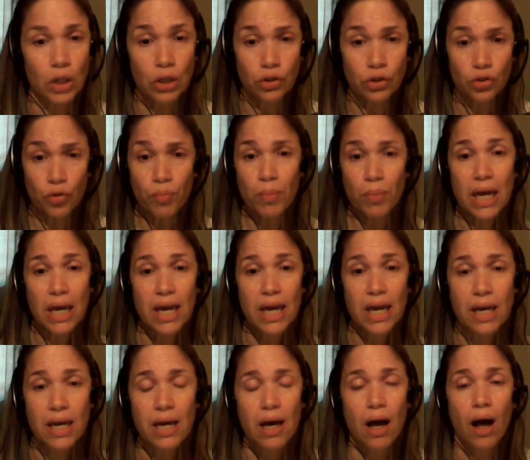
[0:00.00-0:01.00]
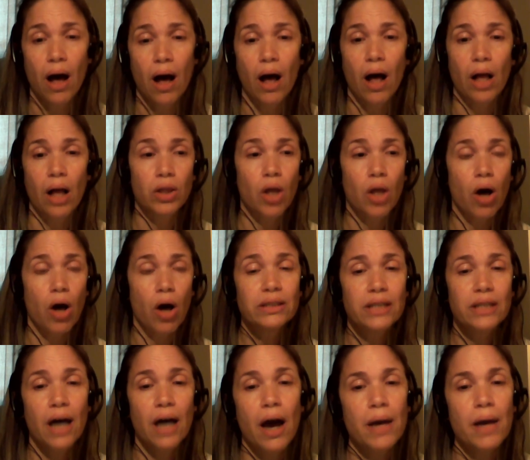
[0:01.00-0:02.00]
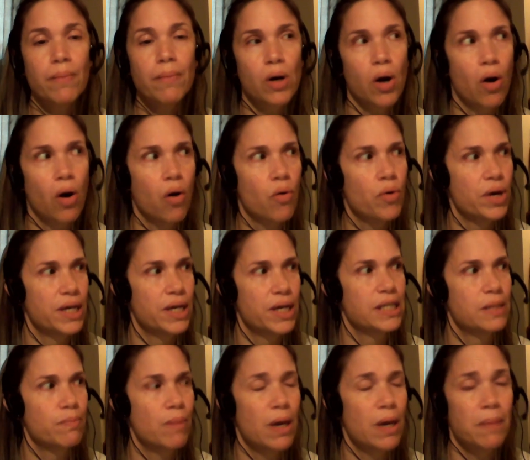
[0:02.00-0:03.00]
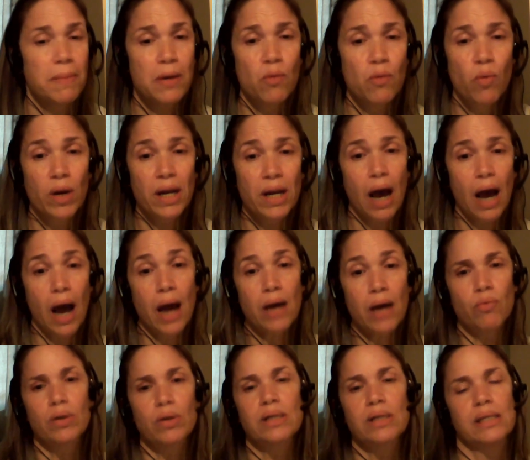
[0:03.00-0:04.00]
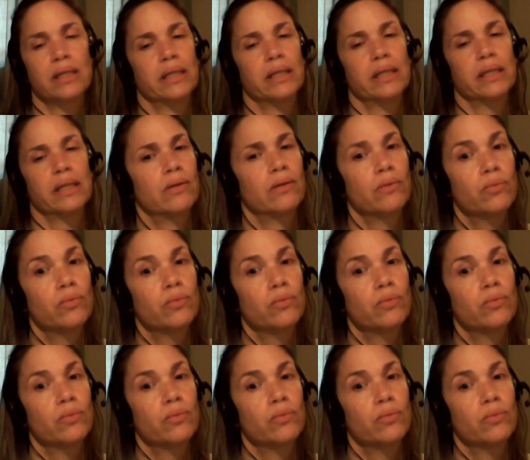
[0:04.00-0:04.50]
To me, a long time ago is maybe when I was little,